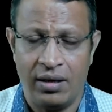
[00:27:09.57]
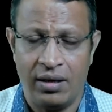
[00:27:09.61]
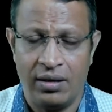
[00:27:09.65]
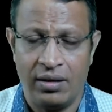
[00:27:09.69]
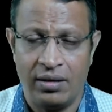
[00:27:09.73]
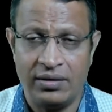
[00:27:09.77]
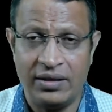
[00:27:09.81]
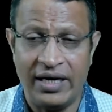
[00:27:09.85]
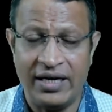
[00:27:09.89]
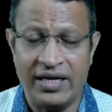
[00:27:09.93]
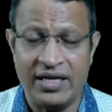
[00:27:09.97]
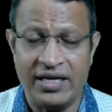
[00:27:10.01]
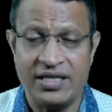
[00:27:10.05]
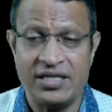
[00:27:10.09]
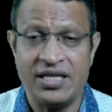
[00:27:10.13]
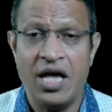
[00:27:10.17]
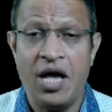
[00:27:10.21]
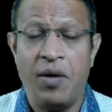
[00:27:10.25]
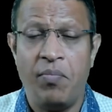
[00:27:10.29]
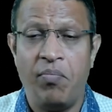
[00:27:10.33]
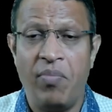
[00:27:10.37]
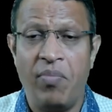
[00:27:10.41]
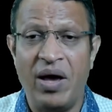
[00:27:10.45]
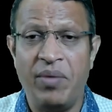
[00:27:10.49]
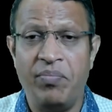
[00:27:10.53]
That is,
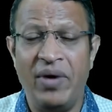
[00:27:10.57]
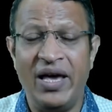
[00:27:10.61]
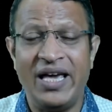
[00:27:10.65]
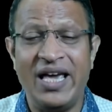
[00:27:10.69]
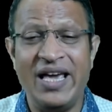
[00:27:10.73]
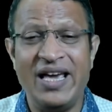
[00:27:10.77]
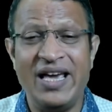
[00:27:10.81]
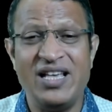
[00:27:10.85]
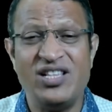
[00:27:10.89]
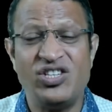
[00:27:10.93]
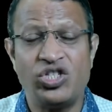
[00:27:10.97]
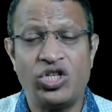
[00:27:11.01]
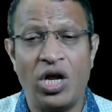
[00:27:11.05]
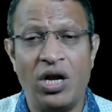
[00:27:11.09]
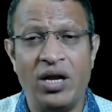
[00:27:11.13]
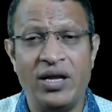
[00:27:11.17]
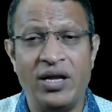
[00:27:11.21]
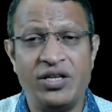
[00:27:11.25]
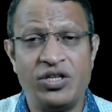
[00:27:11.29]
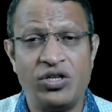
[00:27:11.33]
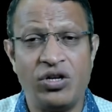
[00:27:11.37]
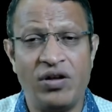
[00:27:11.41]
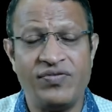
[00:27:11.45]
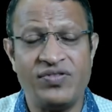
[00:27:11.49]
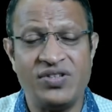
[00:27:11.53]
by making
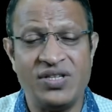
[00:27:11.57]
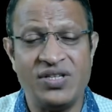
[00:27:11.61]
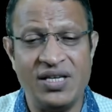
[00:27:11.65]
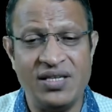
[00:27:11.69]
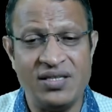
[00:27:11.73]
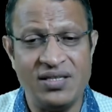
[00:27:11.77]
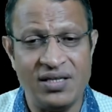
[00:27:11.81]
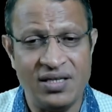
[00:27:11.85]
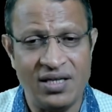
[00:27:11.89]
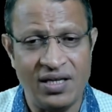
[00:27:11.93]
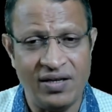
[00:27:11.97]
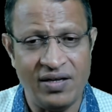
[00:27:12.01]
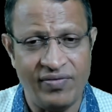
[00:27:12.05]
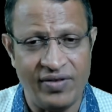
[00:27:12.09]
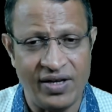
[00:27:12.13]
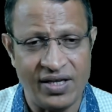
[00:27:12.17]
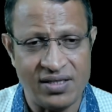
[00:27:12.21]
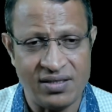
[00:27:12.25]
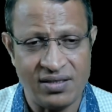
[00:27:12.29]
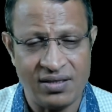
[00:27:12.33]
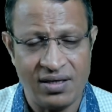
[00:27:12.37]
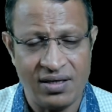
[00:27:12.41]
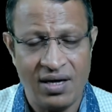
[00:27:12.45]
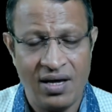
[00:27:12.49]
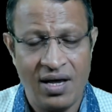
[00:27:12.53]
installation of
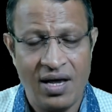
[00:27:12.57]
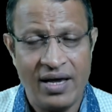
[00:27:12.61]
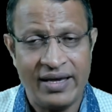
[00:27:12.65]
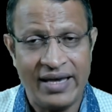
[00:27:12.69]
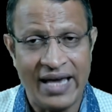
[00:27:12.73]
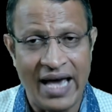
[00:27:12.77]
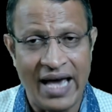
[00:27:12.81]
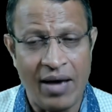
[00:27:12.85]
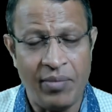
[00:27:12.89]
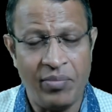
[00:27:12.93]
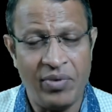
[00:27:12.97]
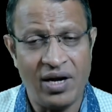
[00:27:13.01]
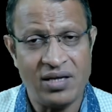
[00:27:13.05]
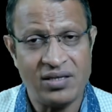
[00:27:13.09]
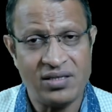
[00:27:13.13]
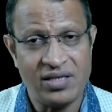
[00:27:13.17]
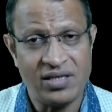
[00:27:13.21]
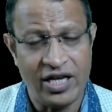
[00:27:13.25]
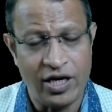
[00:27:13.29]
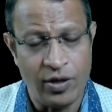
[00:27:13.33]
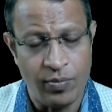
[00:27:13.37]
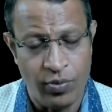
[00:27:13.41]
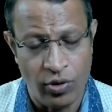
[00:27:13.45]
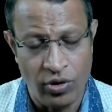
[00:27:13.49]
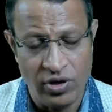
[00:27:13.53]
CCTVs, cameras
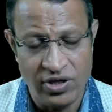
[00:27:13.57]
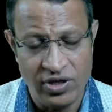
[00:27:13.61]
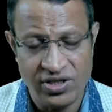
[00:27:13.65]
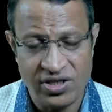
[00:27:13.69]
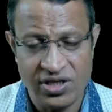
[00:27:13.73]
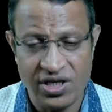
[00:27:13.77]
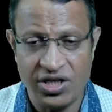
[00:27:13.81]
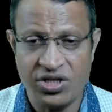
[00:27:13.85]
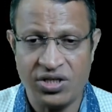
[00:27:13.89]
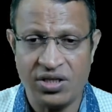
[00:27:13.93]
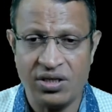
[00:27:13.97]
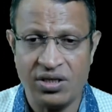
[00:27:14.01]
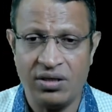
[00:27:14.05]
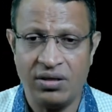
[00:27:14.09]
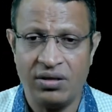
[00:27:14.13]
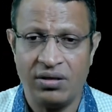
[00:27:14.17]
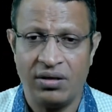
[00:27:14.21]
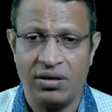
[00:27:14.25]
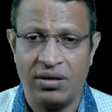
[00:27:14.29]
in police station